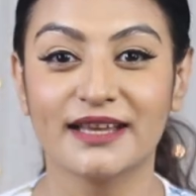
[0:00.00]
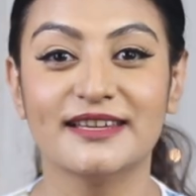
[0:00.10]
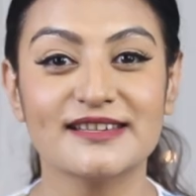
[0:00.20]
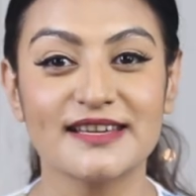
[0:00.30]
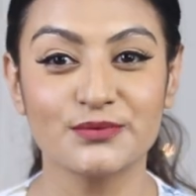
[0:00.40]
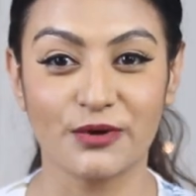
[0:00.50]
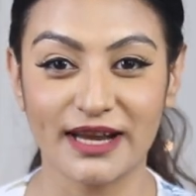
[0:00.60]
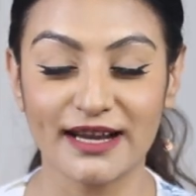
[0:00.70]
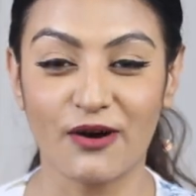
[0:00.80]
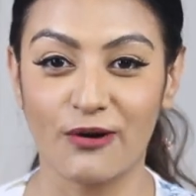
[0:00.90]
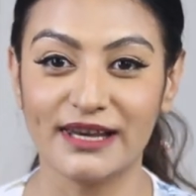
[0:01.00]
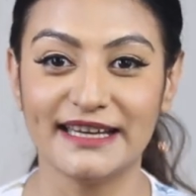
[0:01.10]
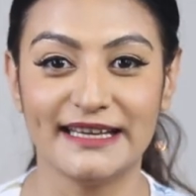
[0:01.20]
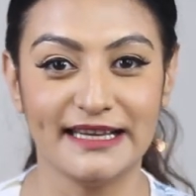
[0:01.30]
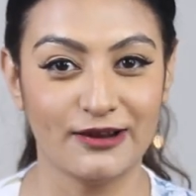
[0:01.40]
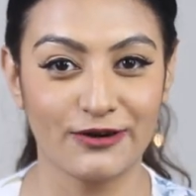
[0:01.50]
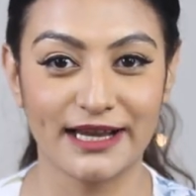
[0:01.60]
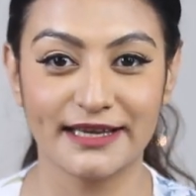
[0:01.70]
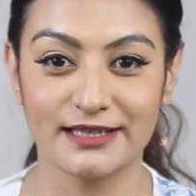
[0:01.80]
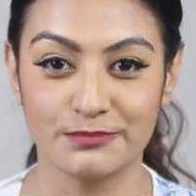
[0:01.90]
This is what I call an
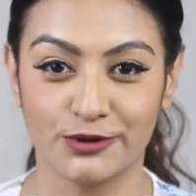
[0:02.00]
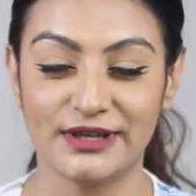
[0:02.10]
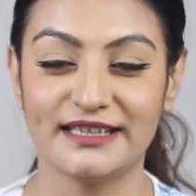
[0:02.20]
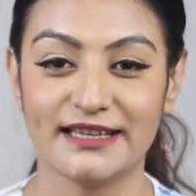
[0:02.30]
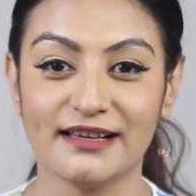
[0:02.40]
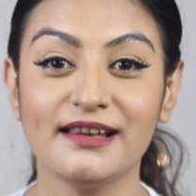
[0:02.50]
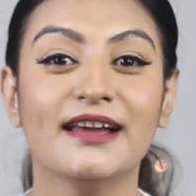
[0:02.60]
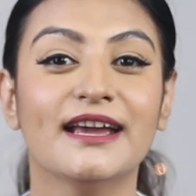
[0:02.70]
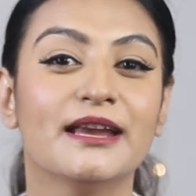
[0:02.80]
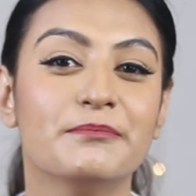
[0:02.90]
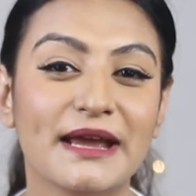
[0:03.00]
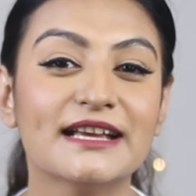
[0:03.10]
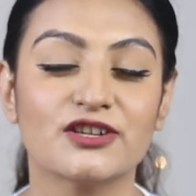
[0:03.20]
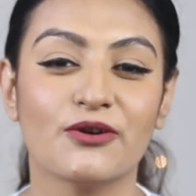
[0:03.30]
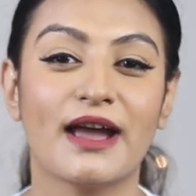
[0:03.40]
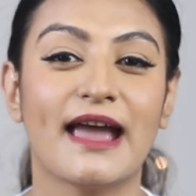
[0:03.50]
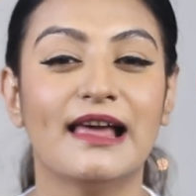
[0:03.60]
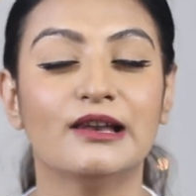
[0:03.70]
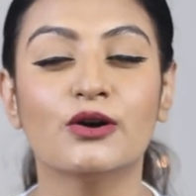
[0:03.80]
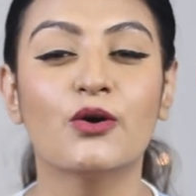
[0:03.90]
elongated ponytail. It makes your
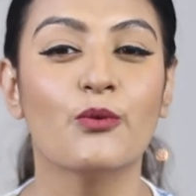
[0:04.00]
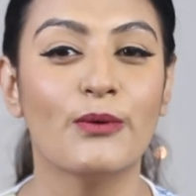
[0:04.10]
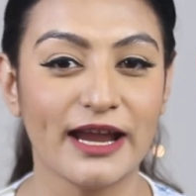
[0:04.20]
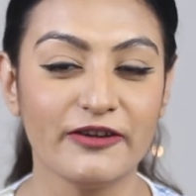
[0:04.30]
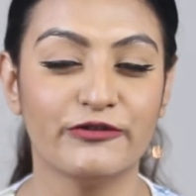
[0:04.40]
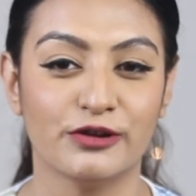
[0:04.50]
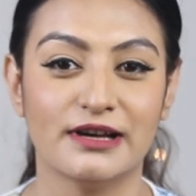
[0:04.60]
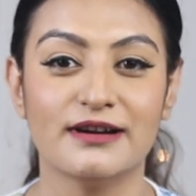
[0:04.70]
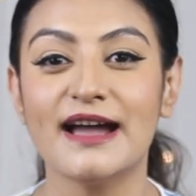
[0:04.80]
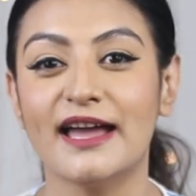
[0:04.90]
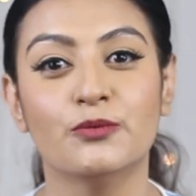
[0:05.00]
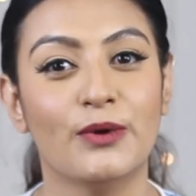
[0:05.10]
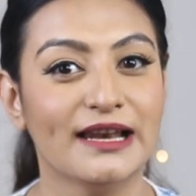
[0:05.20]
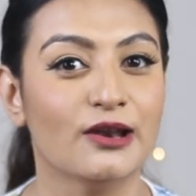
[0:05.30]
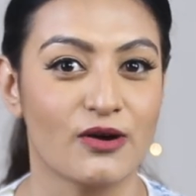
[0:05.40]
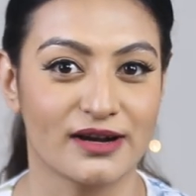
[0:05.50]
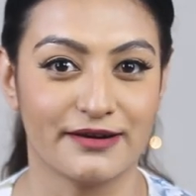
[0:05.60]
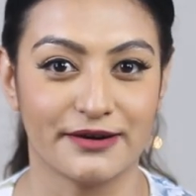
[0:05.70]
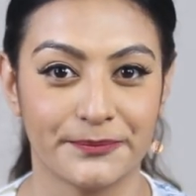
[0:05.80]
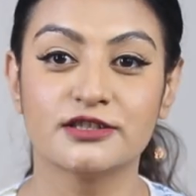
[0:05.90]
hair look way fuller and way
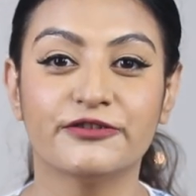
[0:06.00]
longer.